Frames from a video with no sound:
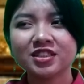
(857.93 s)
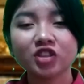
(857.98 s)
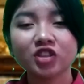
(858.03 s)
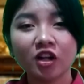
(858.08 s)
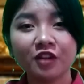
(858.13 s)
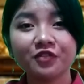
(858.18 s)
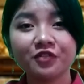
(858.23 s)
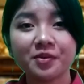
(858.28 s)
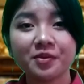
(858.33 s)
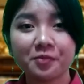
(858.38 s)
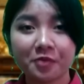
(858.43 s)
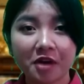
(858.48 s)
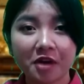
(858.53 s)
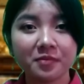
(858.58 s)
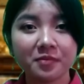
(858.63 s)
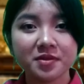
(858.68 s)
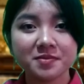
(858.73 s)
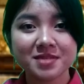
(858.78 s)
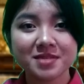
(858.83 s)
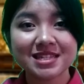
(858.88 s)
solve the
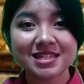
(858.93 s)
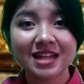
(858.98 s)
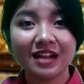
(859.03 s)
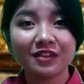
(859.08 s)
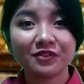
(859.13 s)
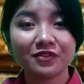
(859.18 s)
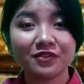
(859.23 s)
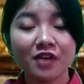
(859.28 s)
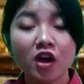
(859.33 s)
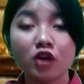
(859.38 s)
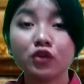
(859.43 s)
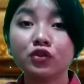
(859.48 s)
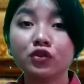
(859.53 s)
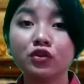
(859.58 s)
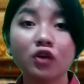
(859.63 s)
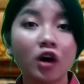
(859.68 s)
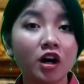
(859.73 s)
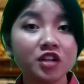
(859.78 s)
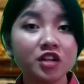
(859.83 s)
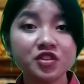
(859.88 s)
problem itself,
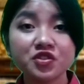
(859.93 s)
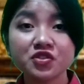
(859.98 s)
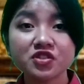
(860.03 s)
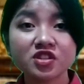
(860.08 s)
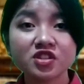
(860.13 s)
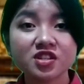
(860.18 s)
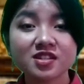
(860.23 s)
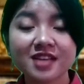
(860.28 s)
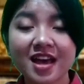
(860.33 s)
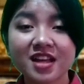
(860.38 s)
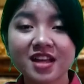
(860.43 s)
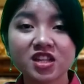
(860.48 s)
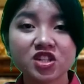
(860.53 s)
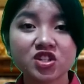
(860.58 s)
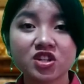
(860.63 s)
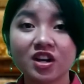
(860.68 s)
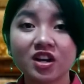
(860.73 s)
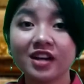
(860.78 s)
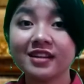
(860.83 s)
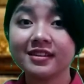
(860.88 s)
not to just
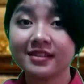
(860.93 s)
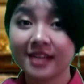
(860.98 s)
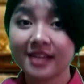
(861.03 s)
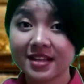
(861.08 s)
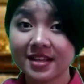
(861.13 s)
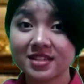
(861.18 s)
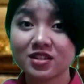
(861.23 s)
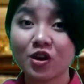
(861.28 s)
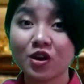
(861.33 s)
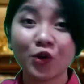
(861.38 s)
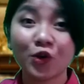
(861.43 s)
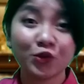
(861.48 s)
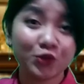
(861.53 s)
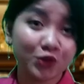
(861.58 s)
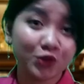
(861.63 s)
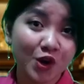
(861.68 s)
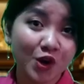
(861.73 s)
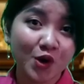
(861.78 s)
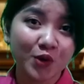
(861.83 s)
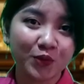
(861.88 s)
answer yes or
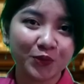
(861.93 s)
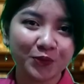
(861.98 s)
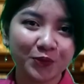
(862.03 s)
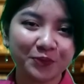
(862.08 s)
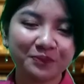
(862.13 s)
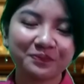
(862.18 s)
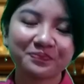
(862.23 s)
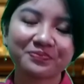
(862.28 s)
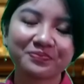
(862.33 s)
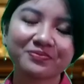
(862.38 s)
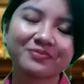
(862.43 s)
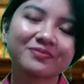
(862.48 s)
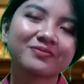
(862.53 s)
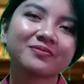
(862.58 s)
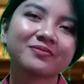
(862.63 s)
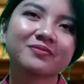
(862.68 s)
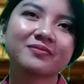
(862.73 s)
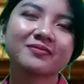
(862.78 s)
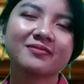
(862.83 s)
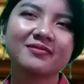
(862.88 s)
no.
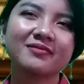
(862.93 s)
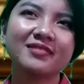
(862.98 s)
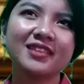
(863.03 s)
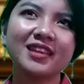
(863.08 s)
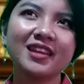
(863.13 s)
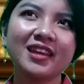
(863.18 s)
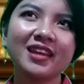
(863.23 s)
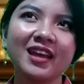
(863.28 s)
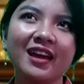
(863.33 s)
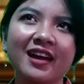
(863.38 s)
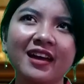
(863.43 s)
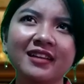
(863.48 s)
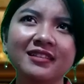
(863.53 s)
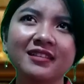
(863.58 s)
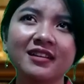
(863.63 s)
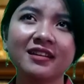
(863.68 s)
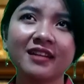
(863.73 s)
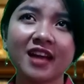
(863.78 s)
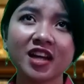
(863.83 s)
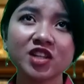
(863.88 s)

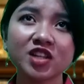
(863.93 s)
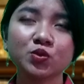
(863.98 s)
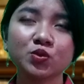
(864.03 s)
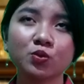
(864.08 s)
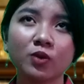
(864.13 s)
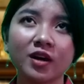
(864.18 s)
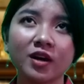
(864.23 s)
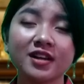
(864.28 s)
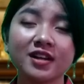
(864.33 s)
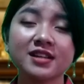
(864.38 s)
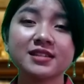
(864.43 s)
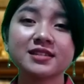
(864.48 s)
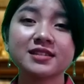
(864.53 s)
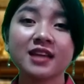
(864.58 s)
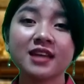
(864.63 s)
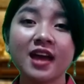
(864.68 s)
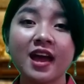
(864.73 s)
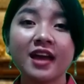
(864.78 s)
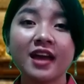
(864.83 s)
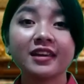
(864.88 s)
And the next one is,
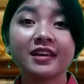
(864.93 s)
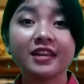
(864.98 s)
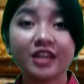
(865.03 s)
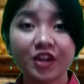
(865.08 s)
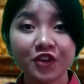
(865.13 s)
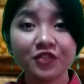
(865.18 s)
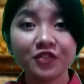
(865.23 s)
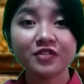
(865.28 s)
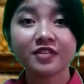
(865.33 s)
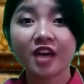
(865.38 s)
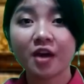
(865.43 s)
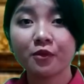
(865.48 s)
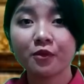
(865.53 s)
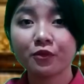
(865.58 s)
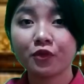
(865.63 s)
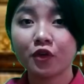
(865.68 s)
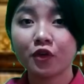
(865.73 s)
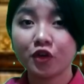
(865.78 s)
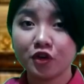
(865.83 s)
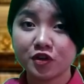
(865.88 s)
give
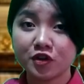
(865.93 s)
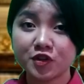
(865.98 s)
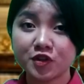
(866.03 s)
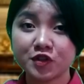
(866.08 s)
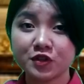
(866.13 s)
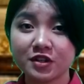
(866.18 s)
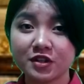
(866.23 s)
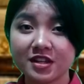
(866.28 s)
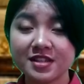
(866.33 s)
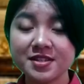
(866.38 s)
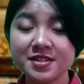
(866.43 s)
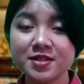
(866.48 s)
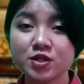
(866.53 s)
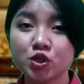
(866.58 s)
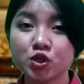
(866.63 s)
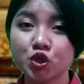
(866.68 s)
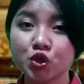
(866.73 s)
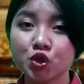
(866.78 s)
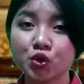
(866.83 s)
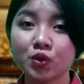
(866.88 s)
time for your students
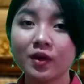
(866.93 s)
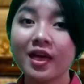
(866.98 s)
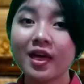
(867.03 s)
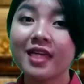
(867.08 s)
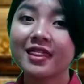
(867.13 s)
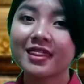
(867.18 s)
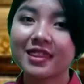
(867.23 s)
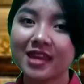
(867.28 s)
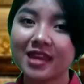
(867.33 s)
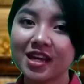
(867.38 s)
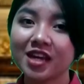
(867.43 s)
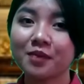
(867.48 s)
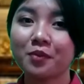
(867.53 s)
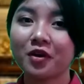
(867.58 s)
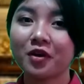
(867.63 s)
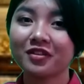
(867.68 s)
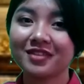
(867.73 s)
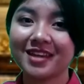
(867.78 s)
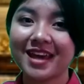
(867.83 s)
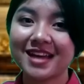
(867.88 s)
to think
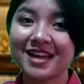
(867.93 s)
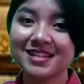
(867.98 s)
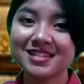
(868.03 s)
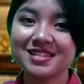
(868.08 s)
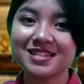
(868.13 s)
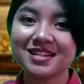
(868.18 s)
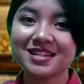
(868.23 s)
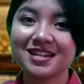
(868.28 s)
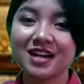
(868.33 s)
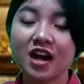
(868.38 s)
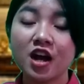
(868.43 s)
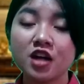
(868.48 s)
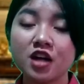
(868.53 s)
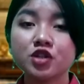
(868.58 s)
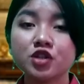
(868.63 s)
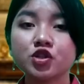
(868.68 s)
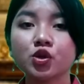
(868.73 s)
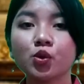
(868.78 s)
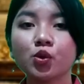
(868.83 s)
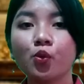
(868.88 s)
about the answer.
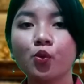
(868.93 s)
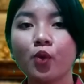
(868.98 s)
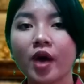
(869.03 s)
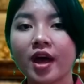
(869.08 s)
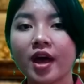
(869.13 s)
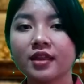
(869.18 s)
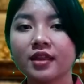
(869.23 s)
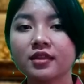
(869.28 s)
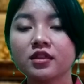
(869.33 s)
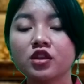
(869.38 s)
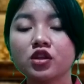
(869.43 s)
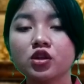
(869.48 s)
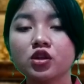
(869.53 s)
So when